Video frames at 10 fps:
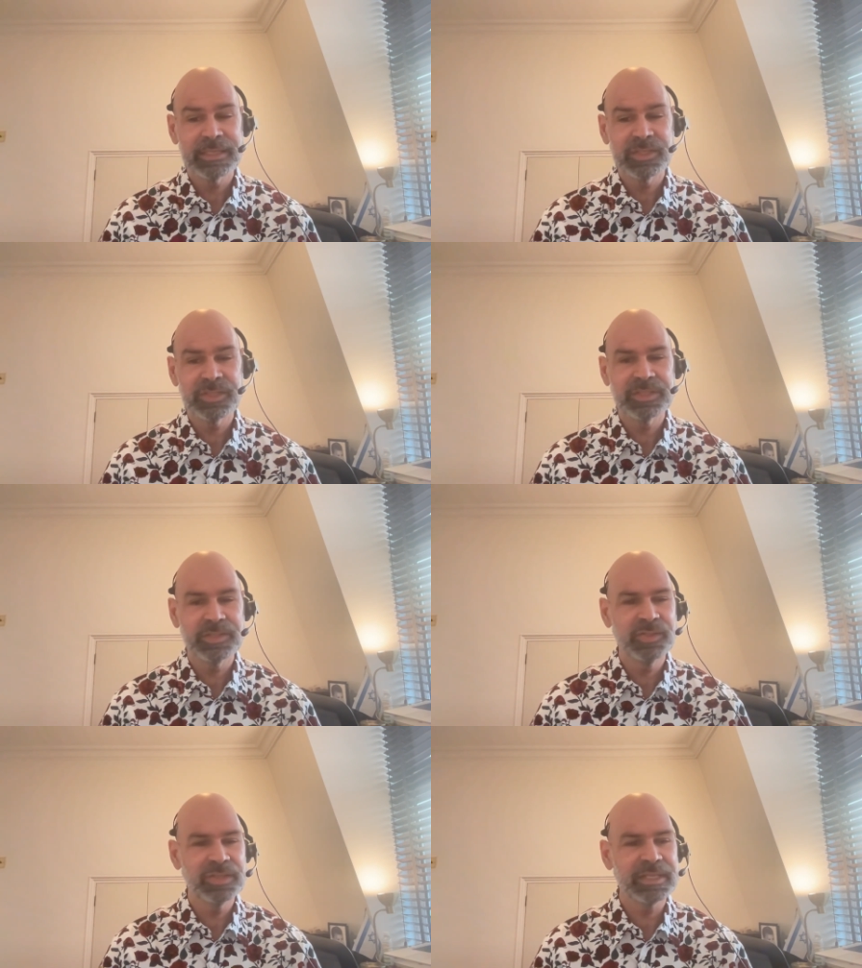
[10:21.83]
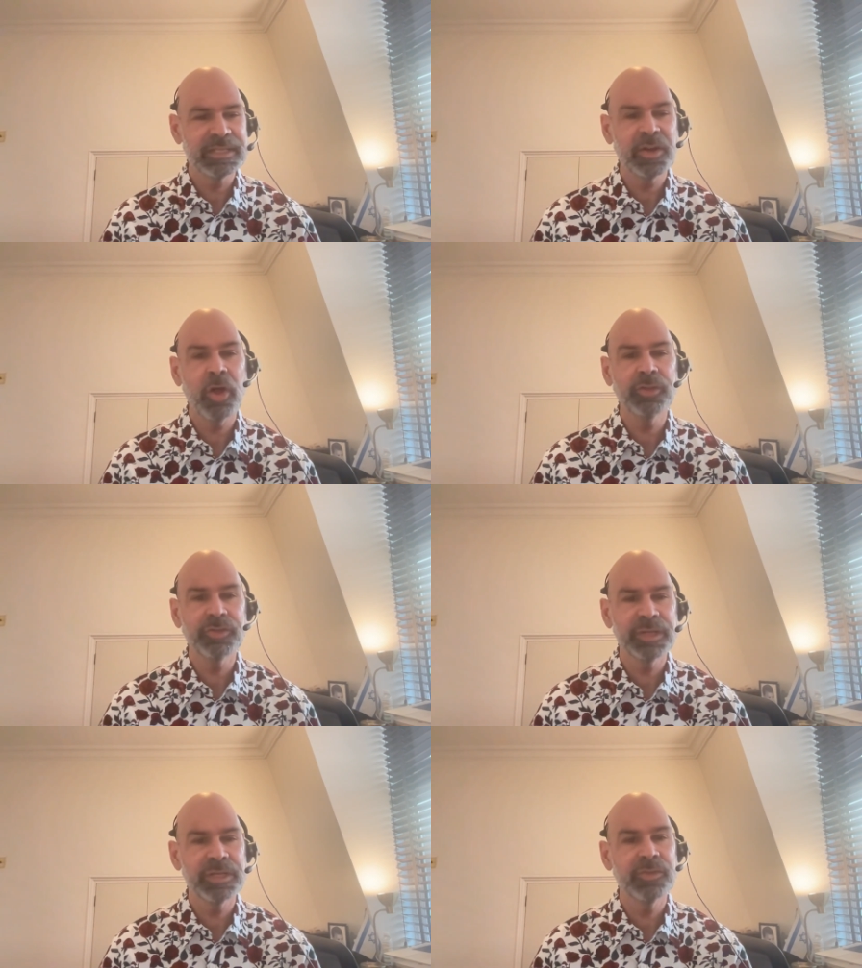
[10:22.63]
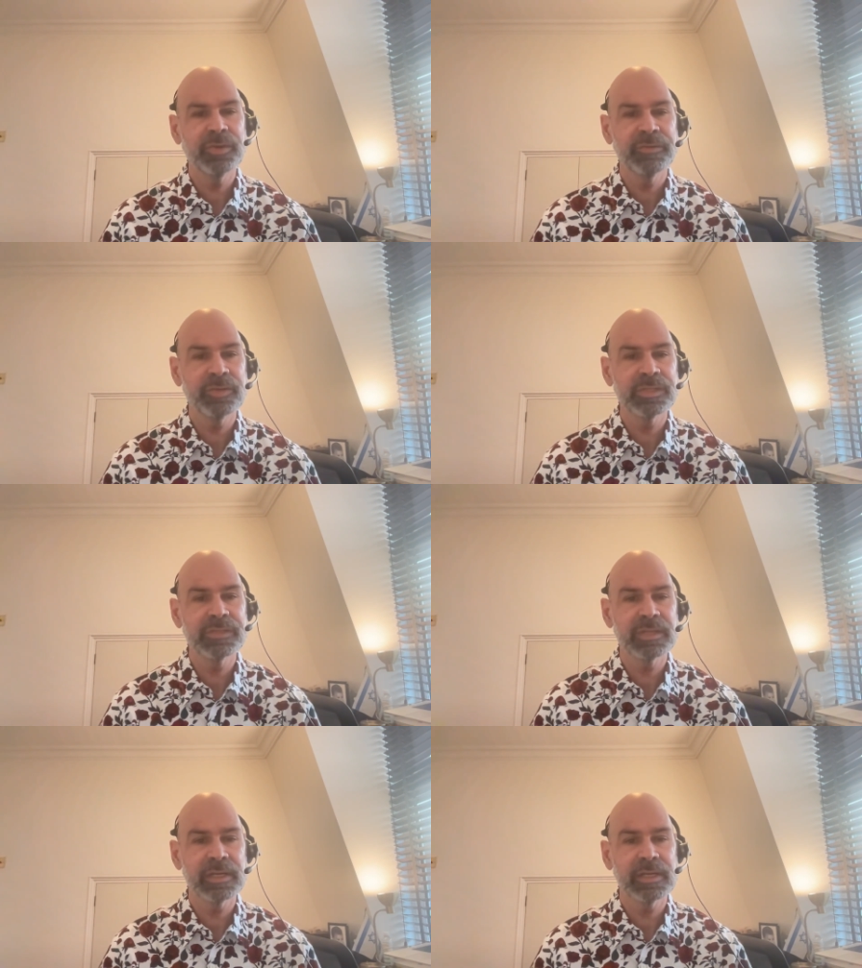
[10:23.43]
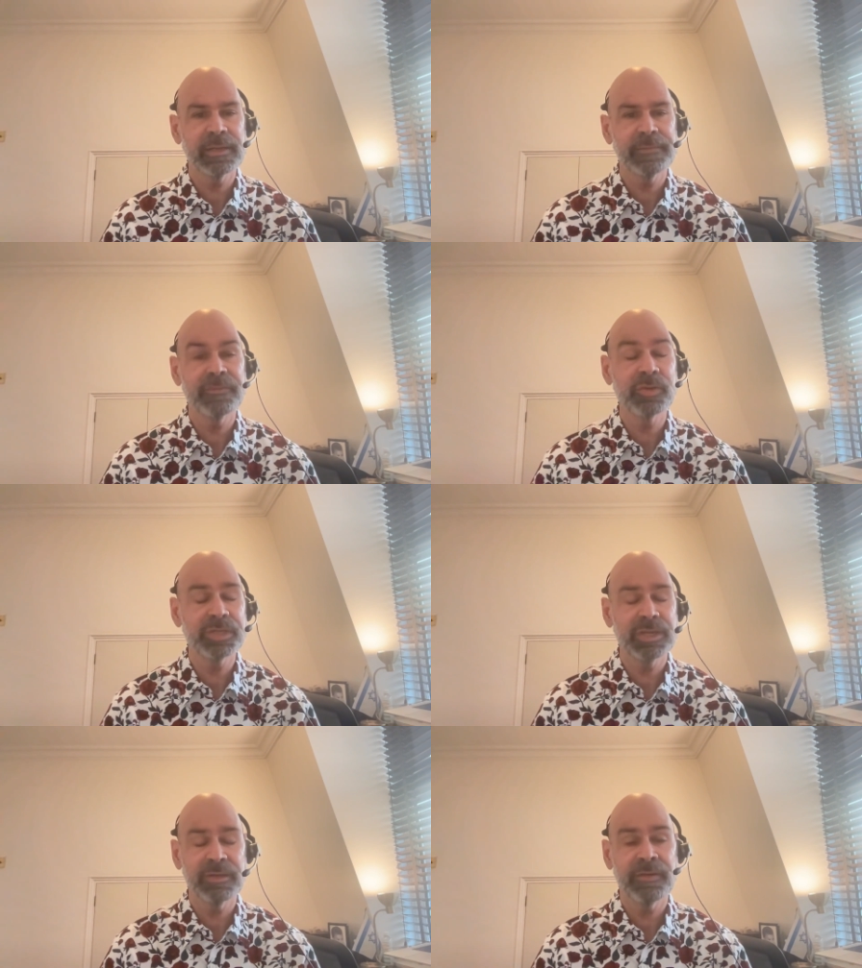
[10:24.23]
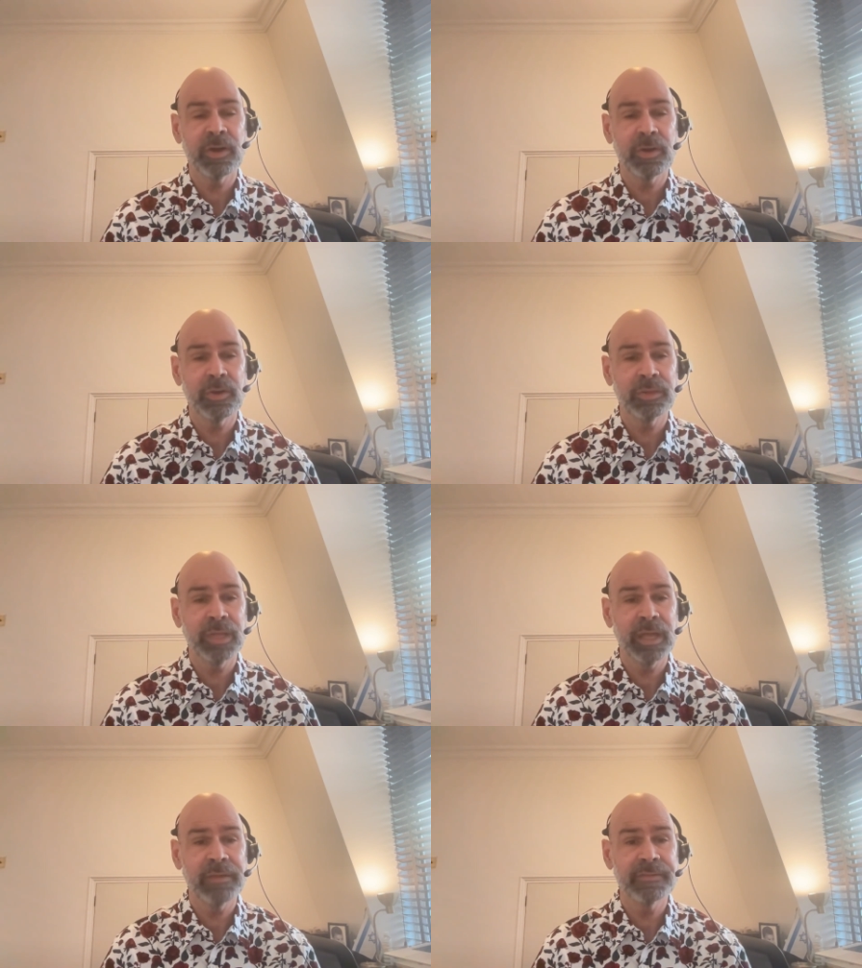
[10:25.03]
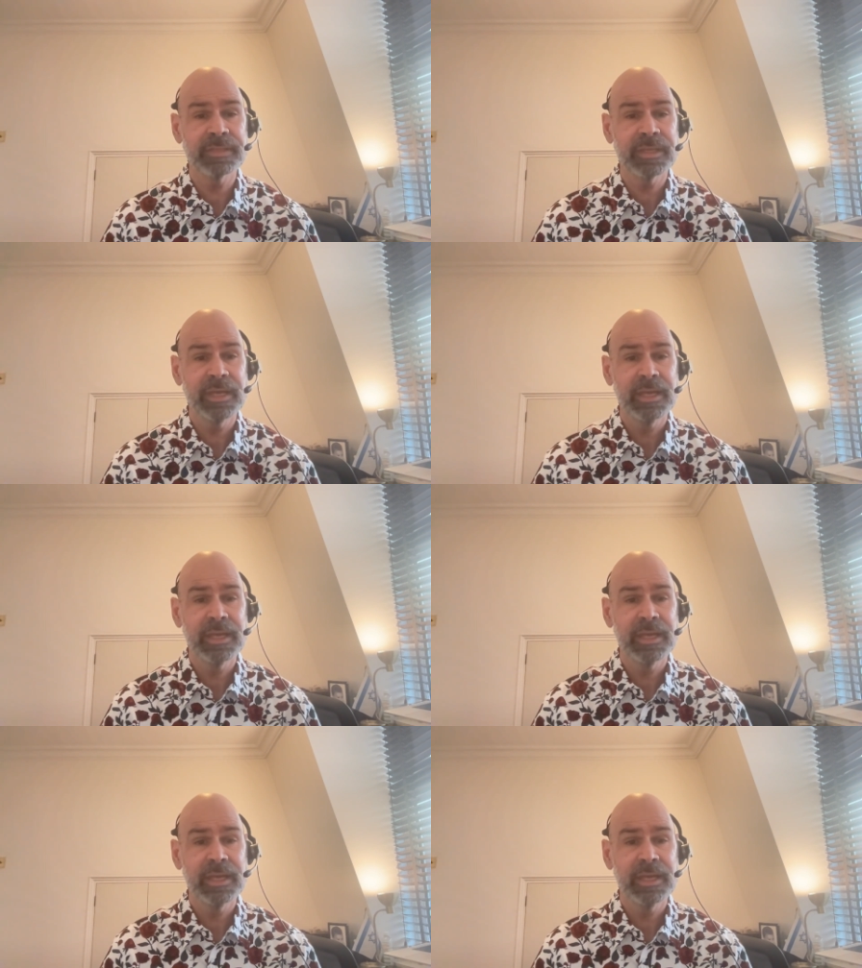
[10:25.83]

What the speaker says: just as an alternate universe version of our own lives.